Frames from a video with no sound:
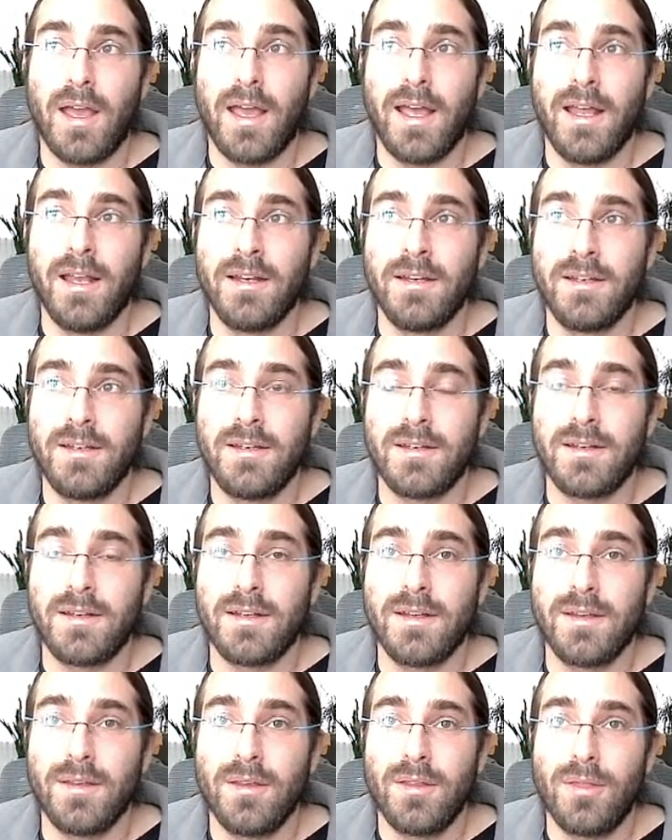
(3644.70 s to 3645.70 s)

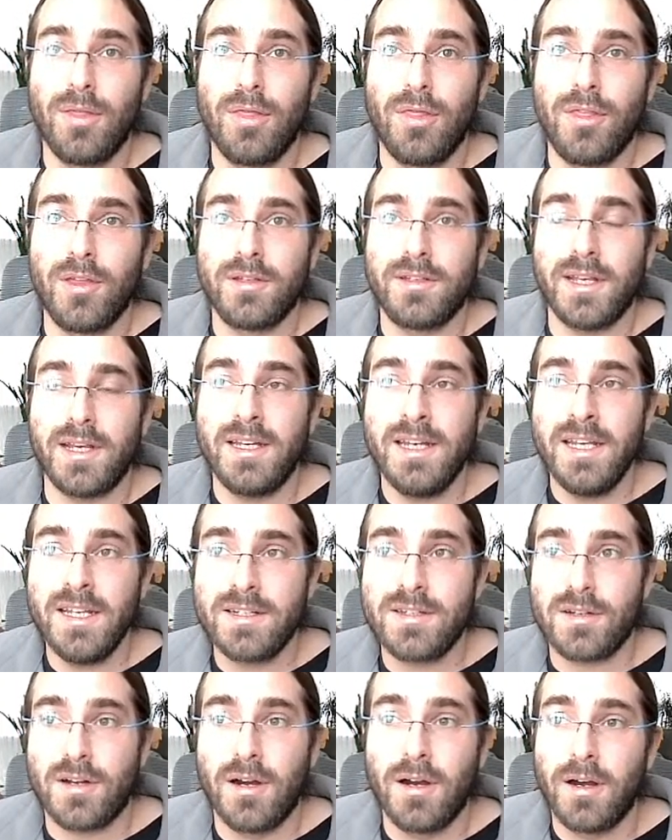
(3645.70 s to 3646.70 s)
and the
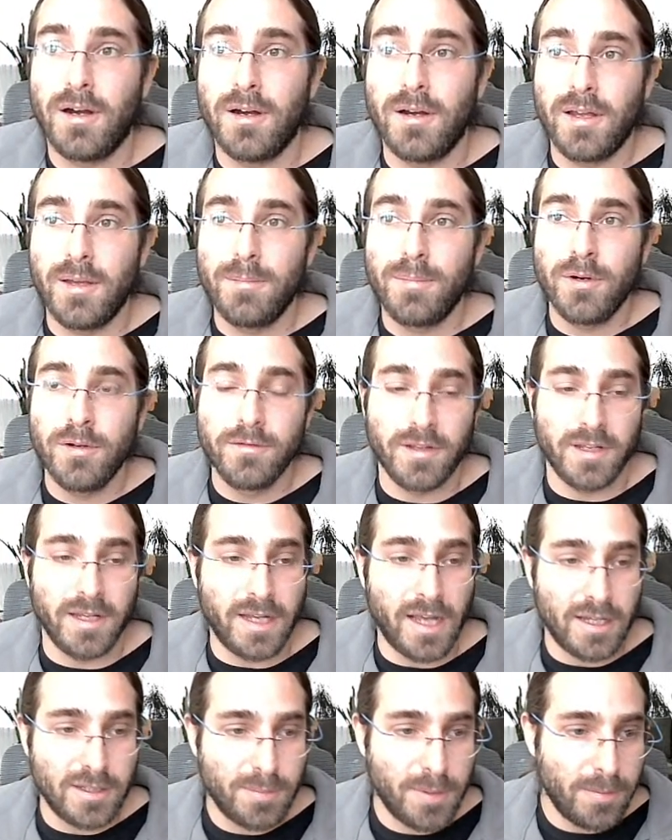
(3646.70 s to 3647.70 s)
techniques are
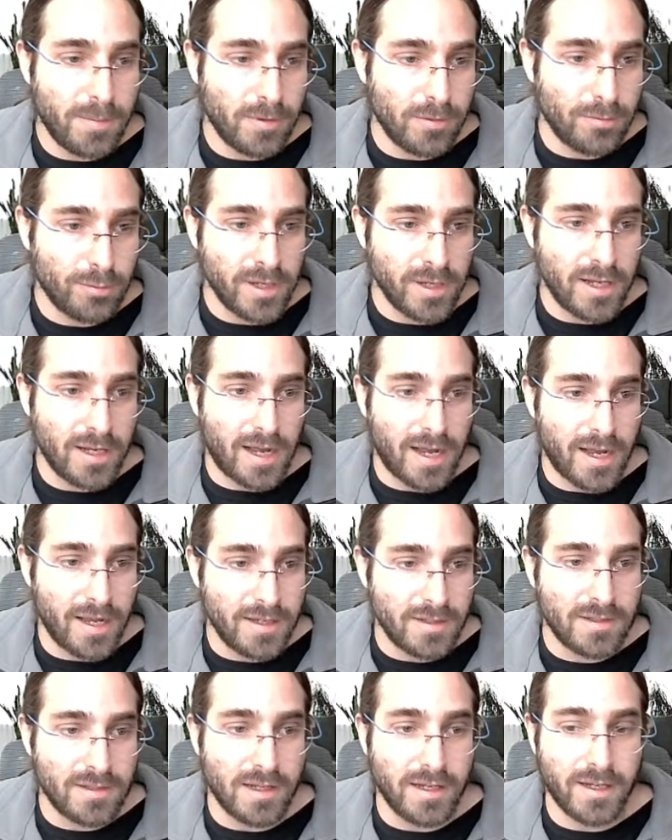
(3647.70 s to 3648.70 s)
improving as people
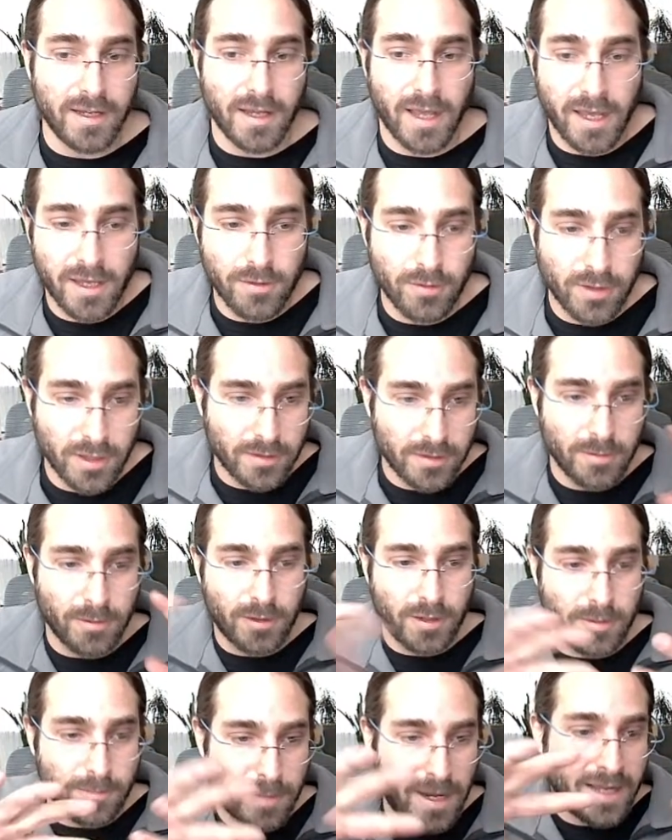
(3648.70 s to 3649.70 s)
realize, like, hey, you
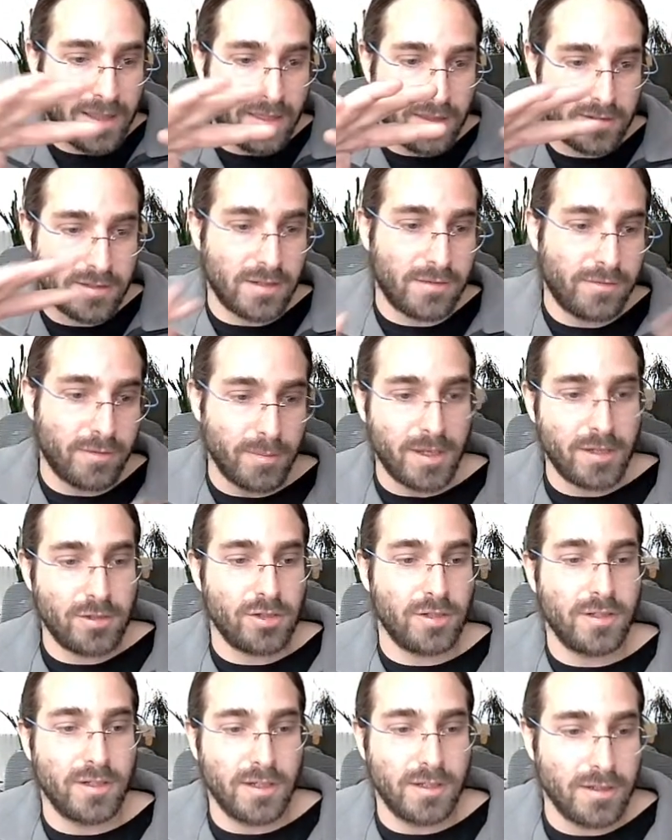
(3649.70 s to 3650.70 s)
can combine this
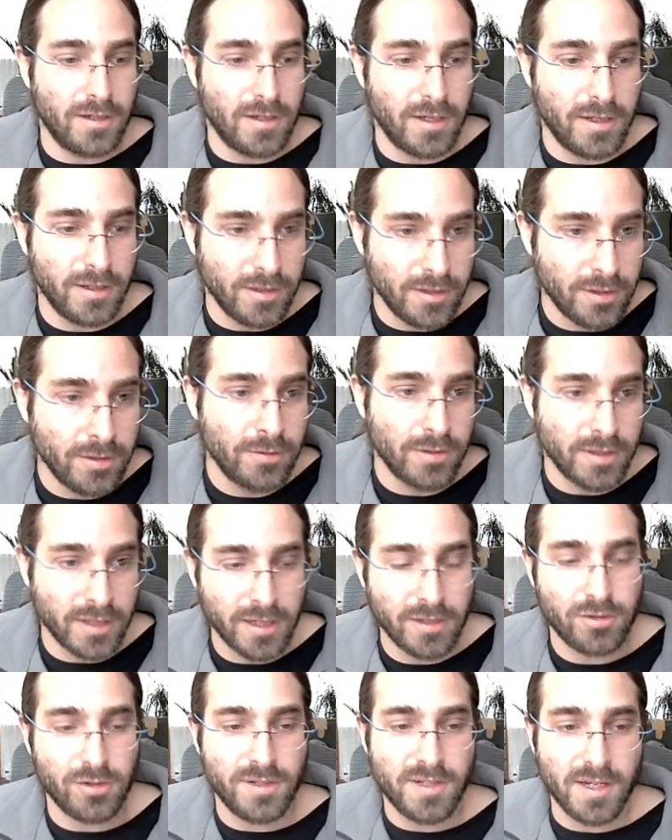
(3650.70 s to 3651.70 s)
information in new and
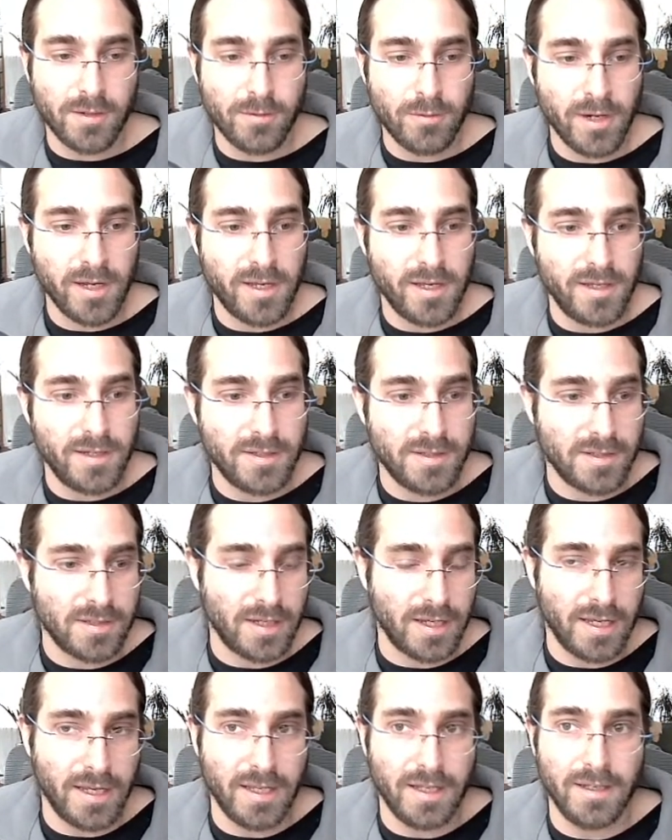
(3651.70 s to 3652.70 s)
interesting ways
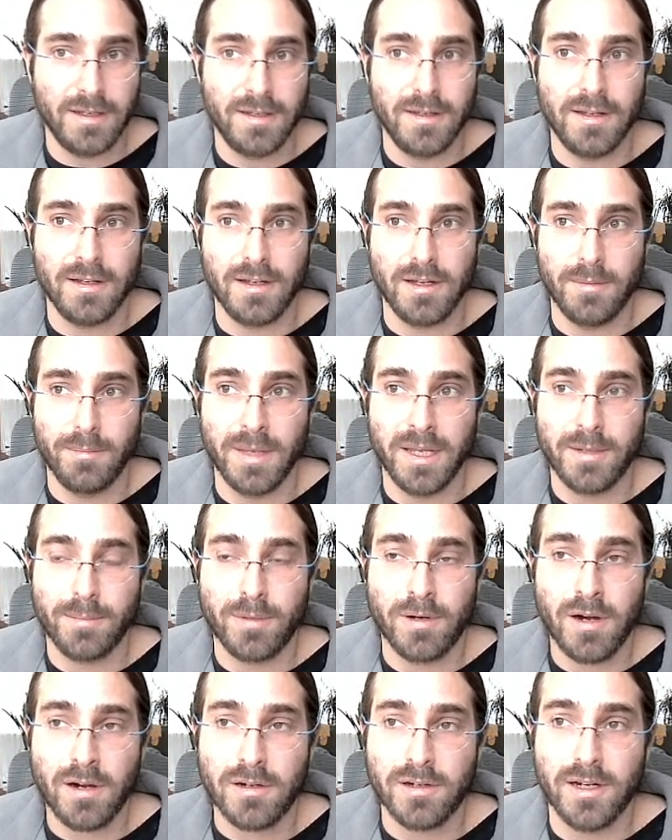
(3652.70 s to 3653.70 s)
and make
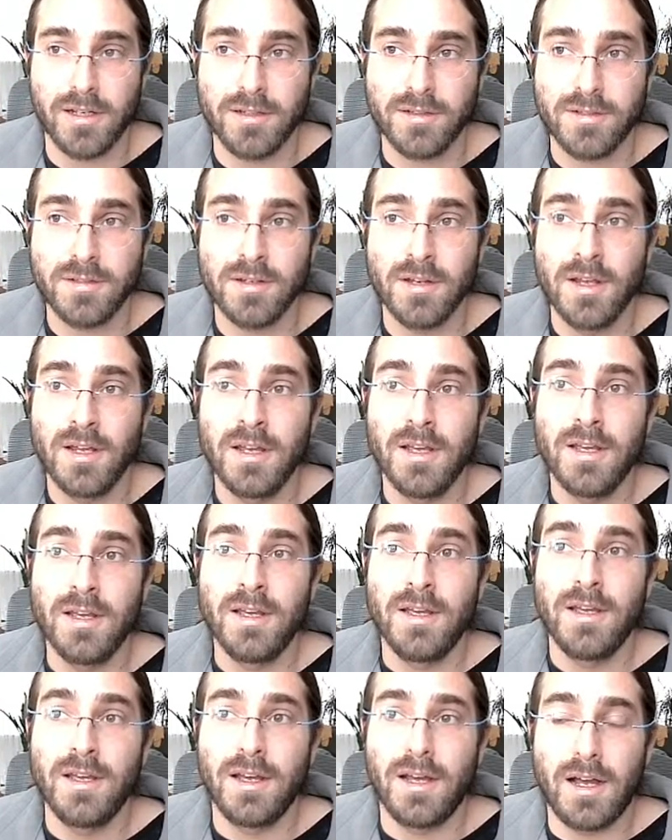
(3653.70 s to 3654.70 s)
progress.
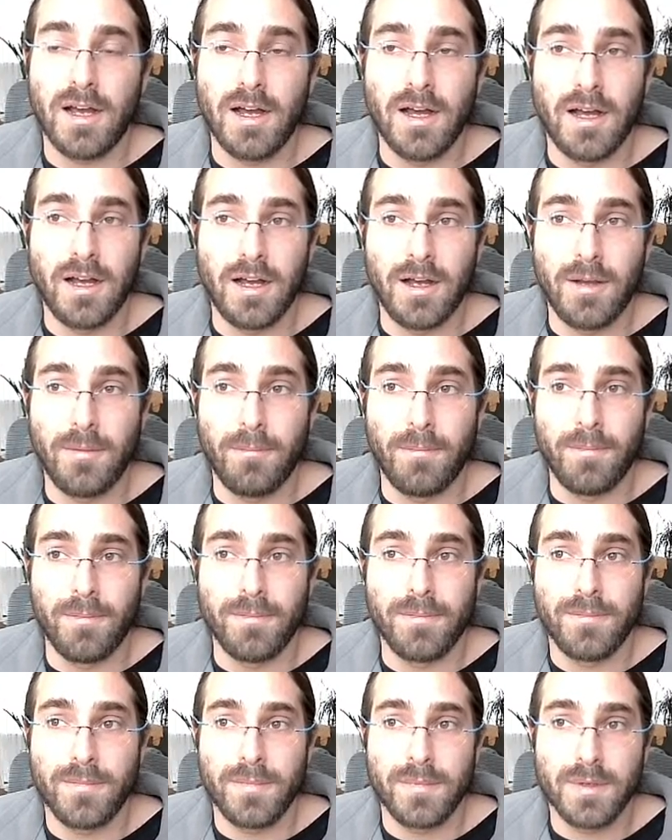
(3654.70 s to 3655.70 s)

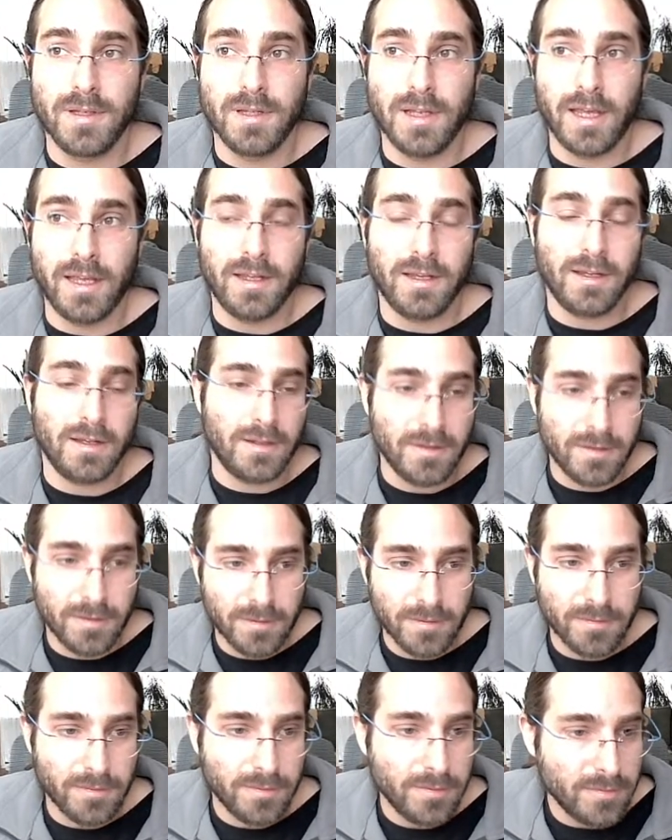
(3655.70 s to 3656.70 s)
Like,
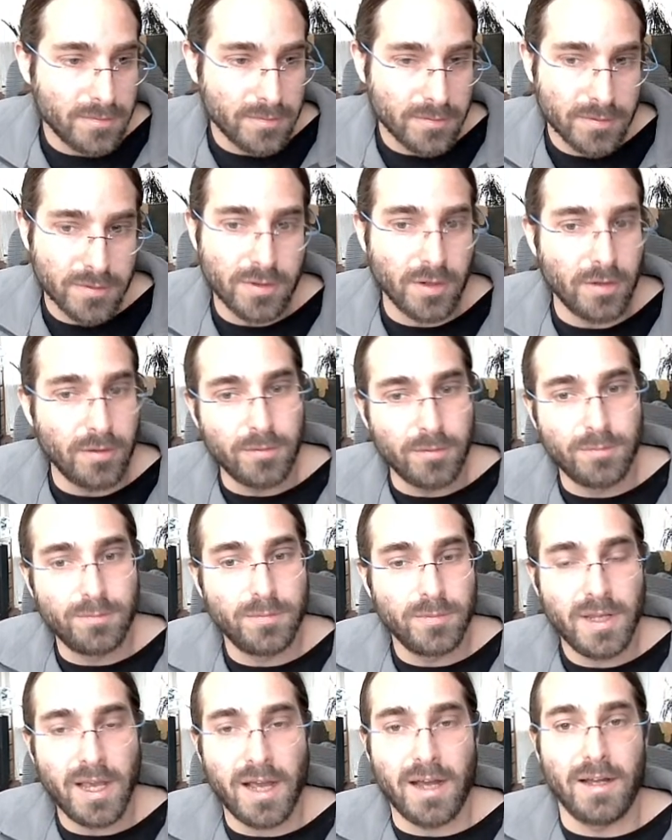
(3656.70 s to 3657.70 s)
so
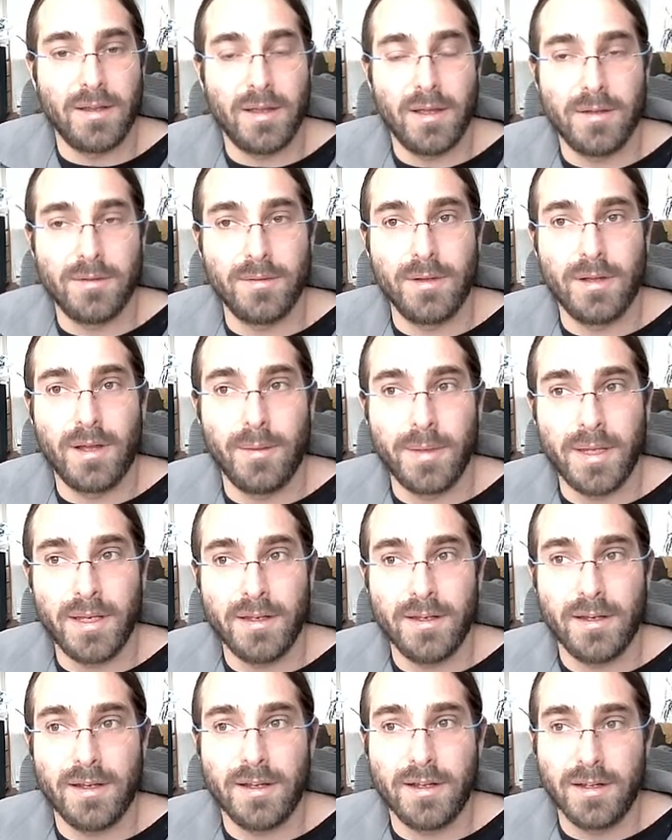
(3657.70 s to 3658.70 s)
yeah, I
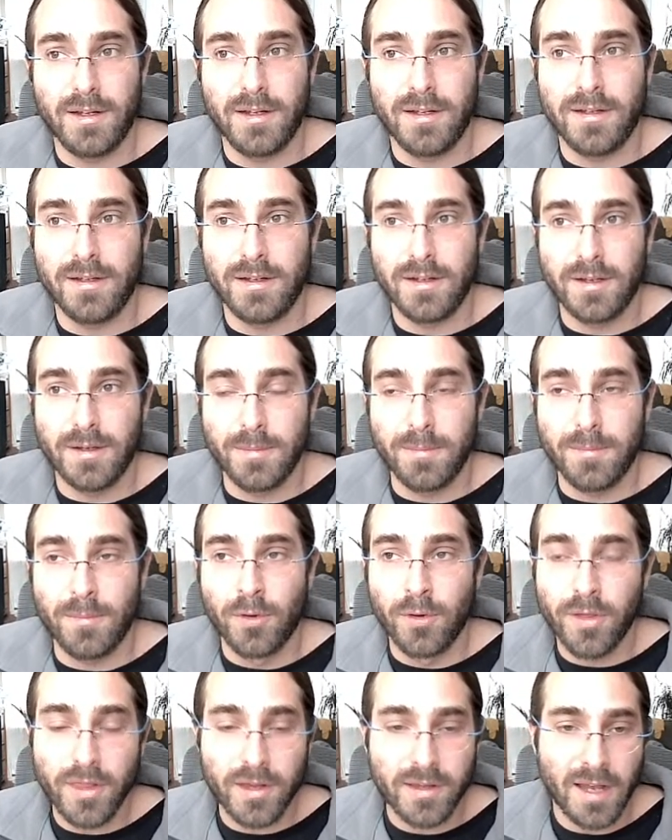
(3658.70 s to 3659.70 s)
mean,
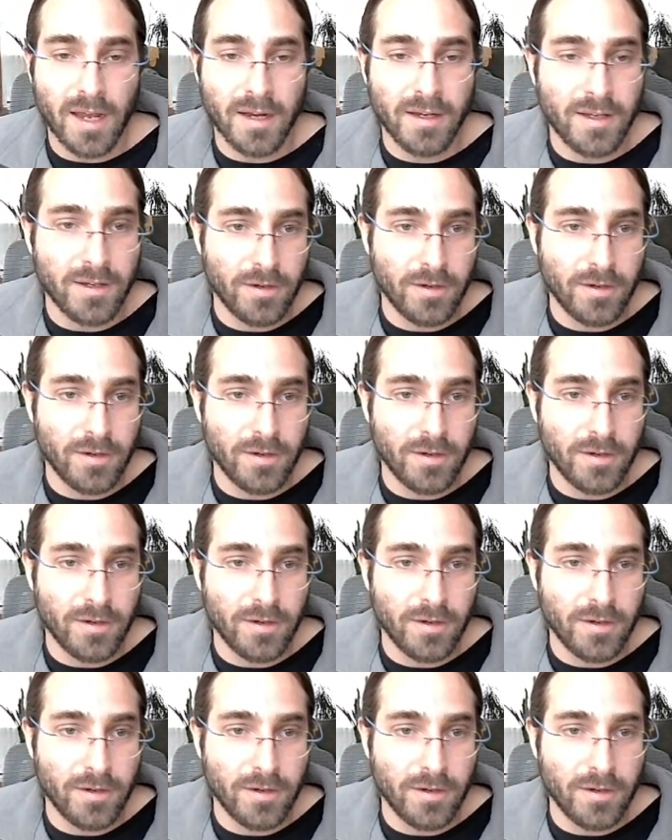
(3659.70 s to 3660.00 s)
more than 10